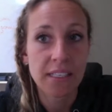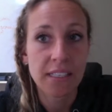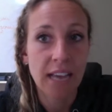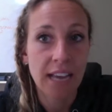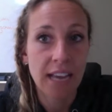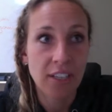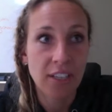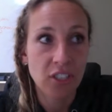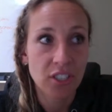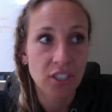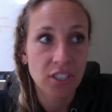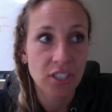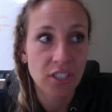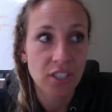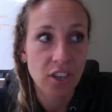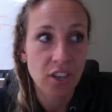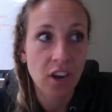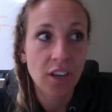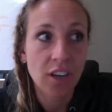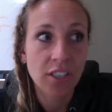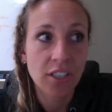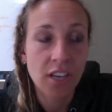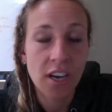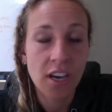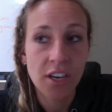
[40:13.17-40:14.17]
I just
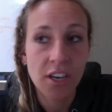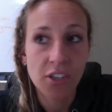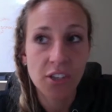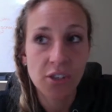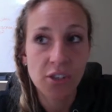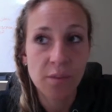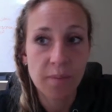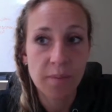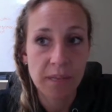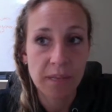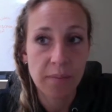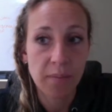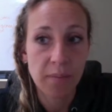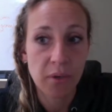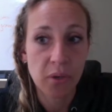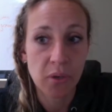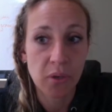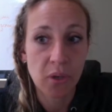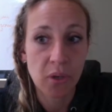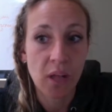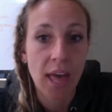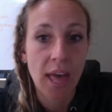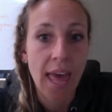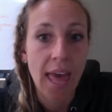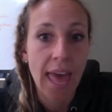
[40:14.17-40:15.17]
stalked 100 people
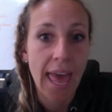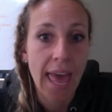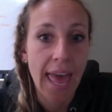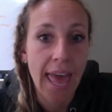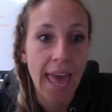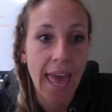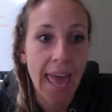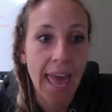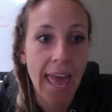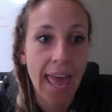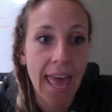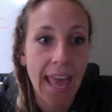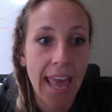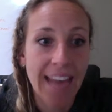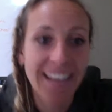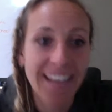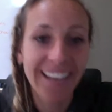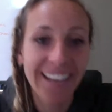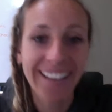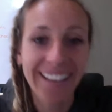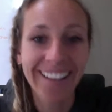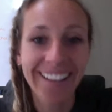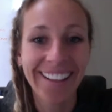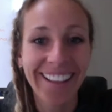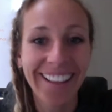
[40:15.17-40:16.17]
and
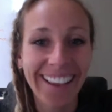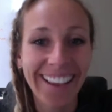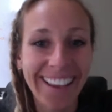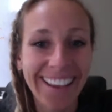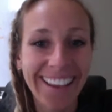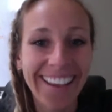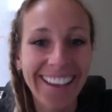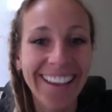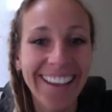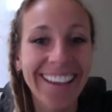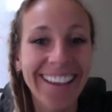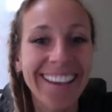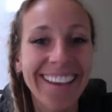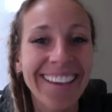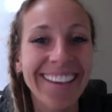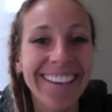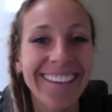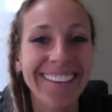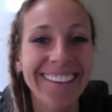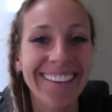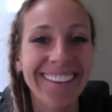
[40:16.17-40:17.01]
like,